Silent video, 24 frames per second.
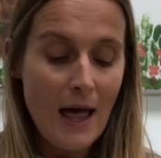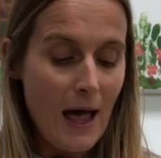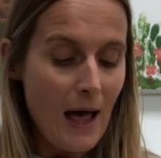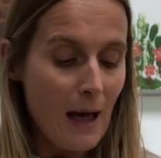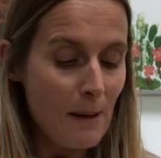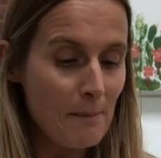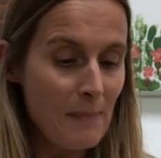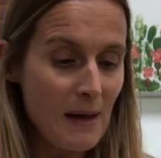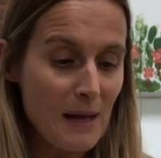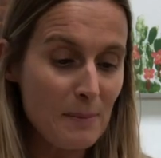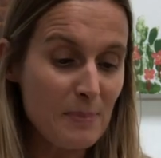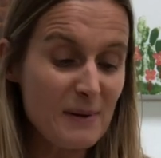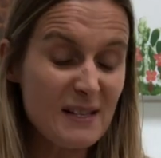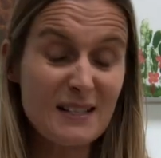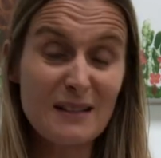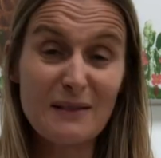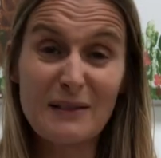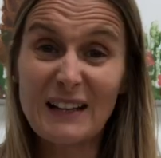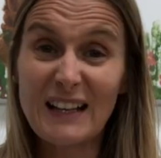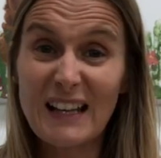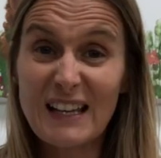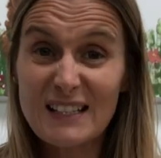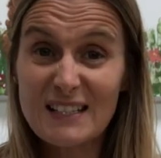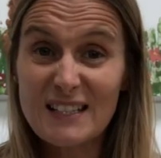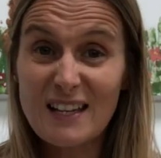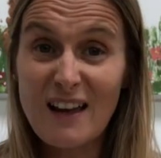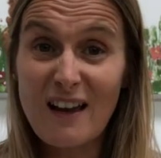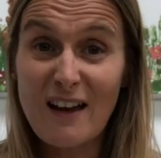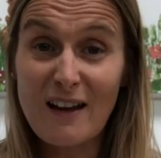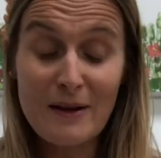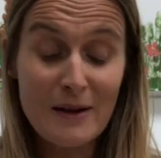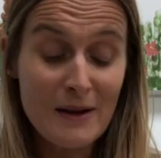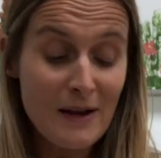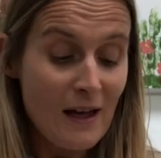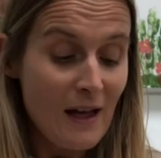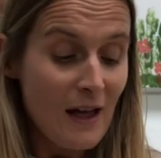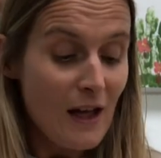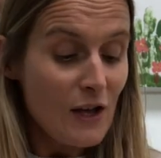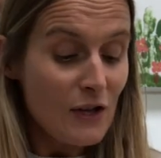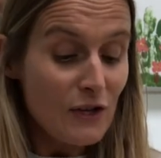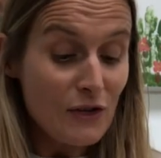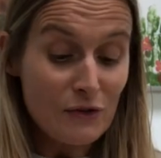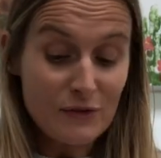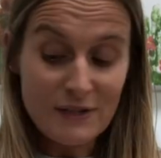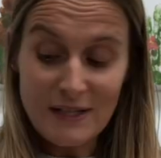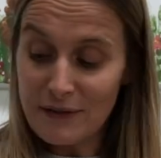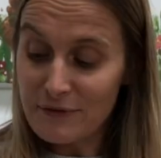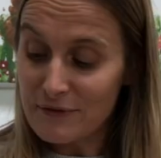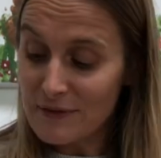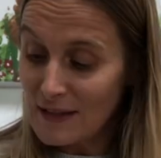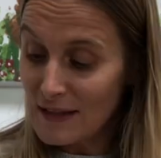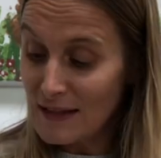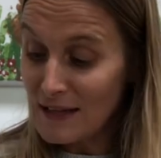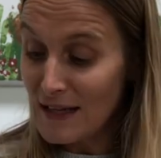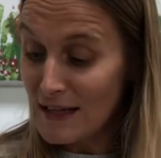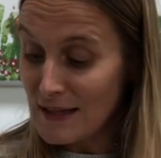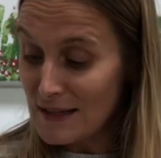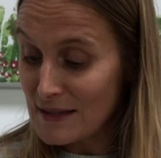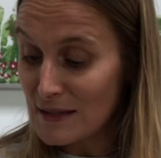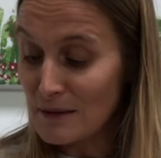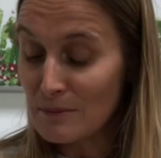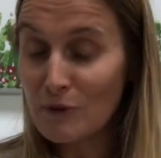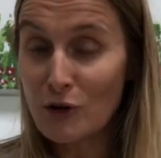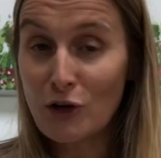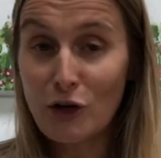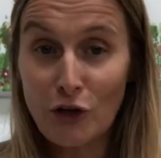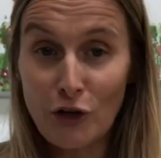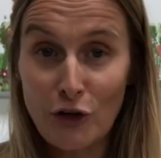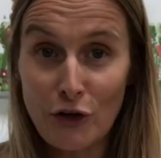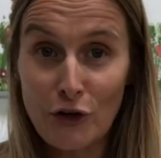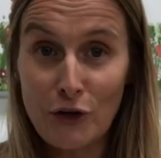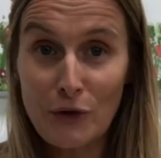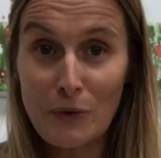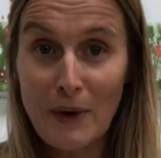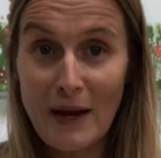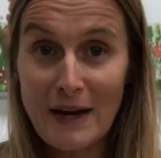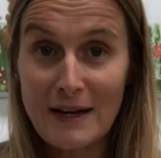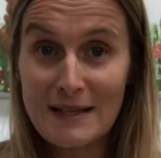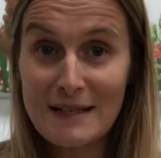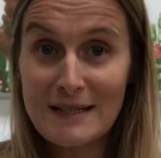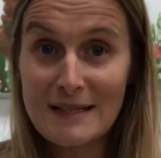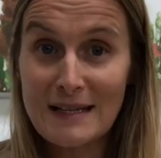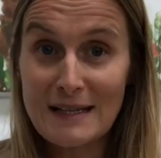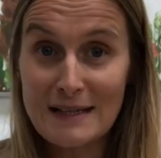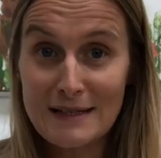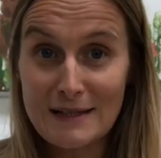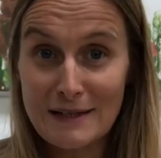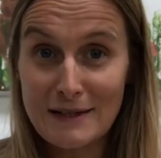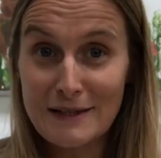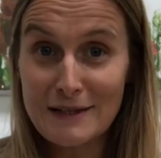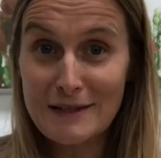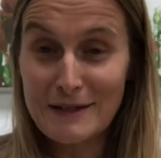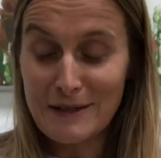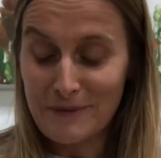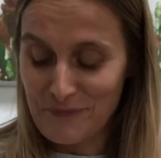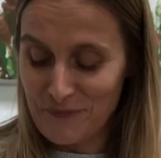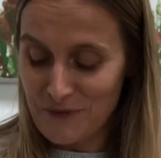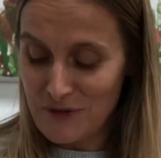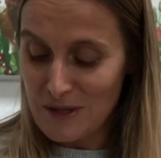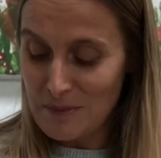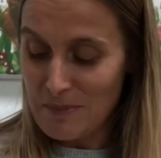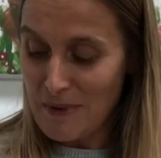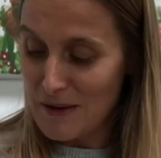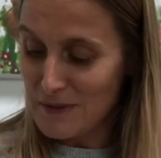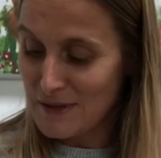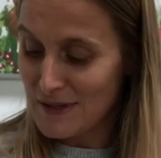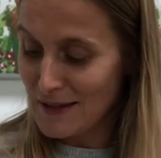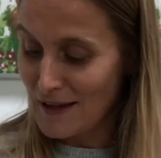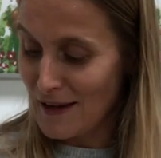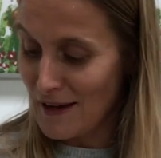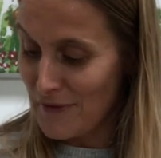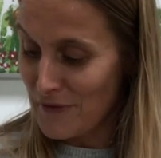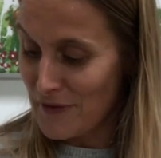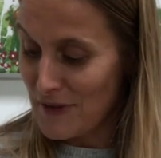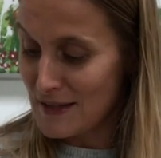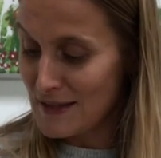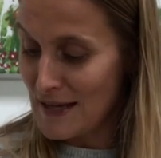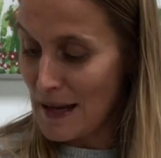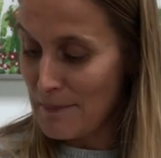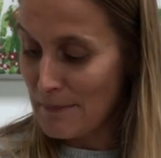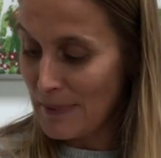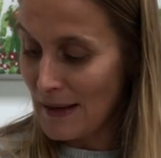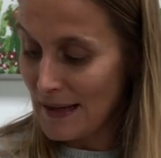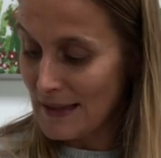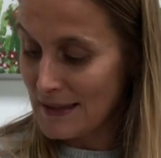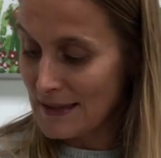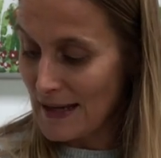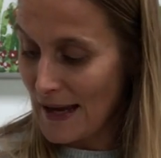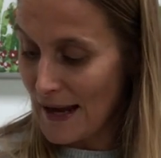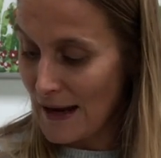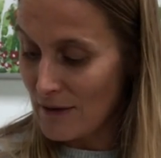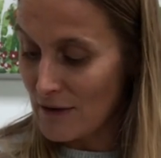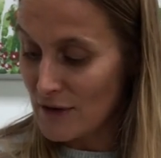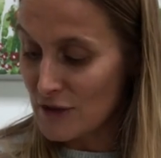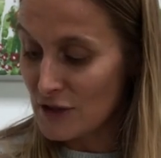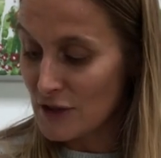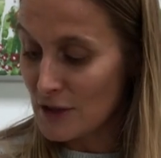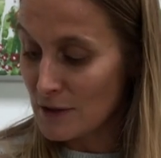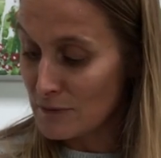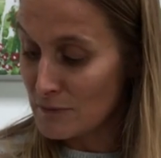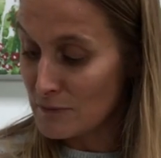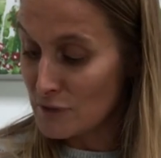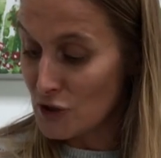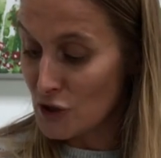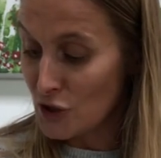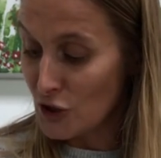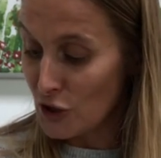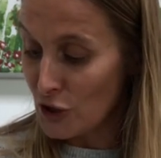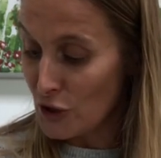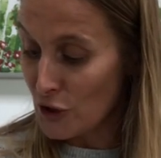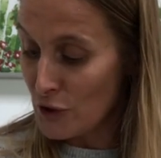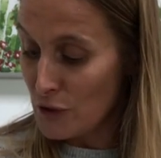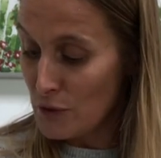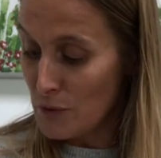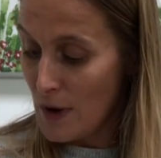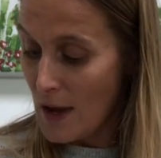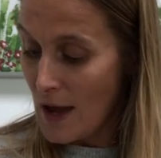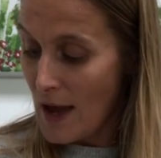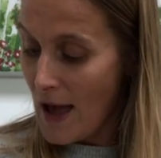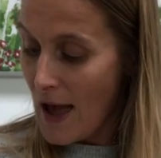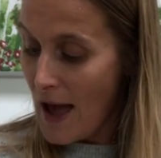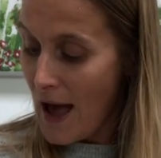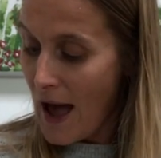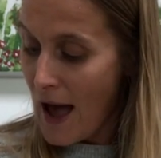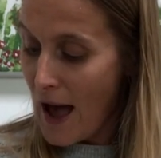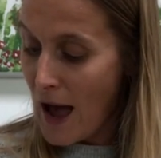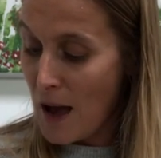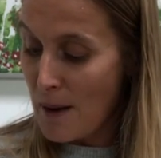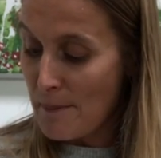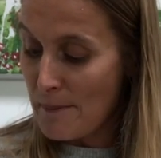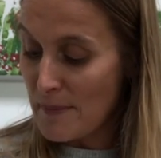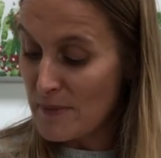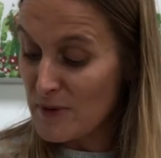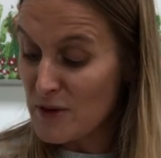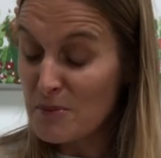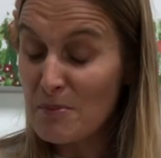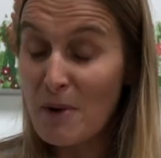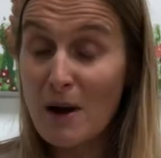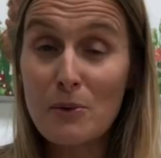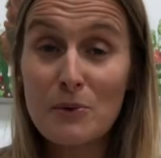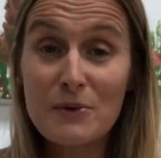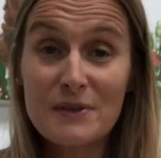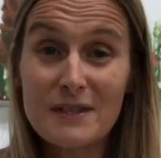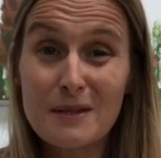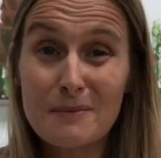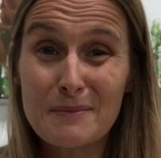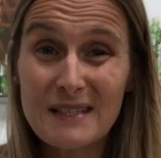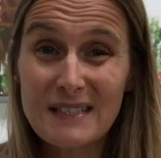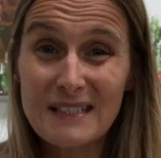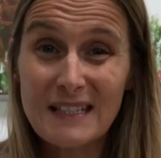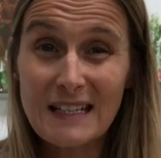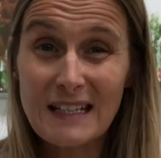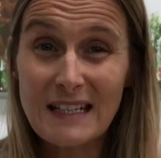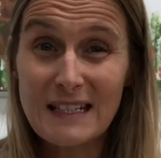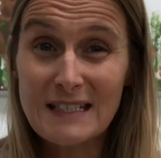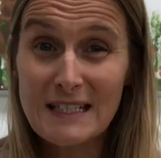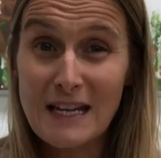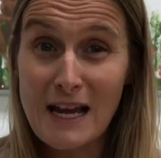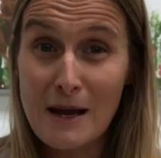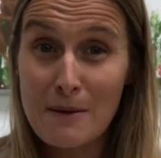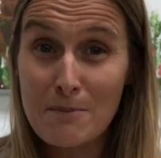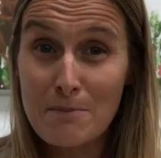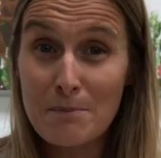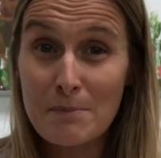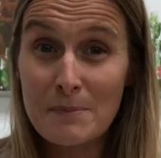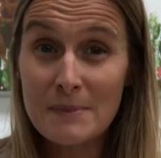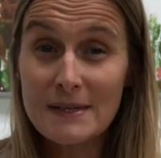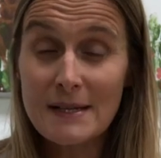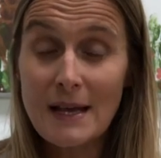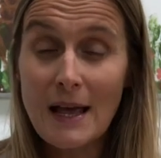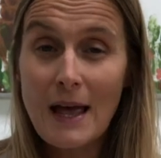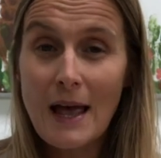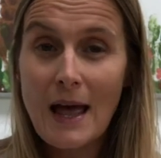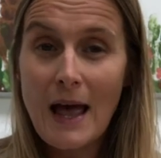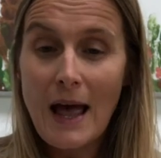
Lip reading: and maybe some glitter. You'll definitely need some glue and scissors to be able to cut the template out and to glue. You might want some sticky gems,